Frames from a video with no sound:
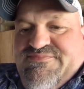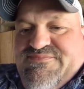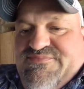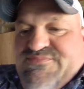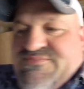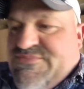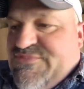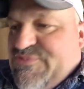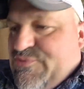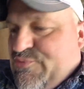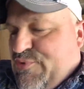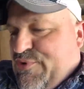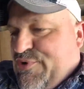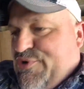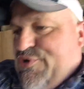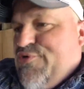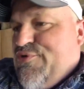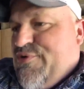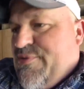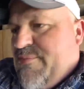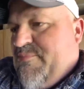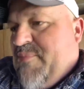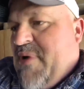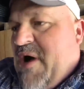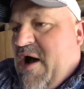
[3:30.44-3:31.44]
them where you
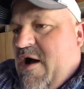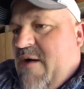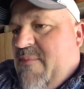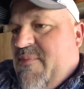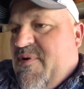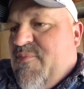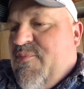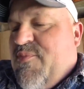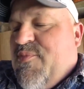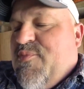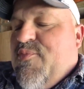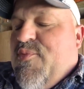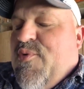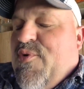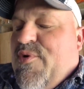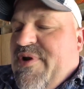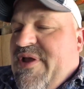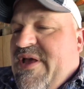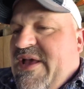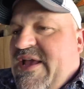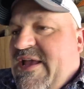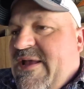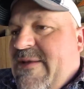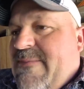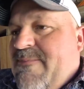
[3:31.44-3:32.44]
can palm them with one
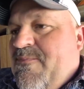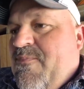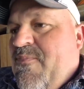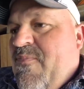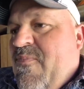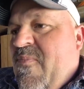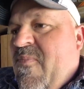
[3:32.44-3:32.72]
hand,